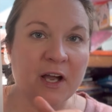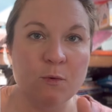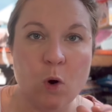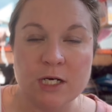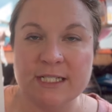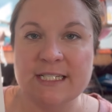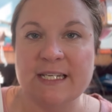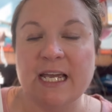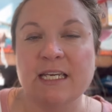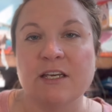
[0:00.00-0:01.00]
I want to
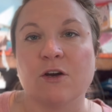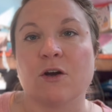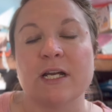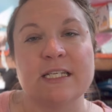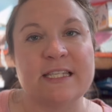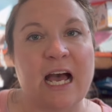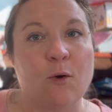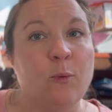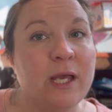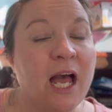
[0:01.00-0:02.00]
say here is
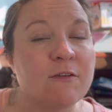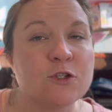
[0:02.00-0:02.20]
that we have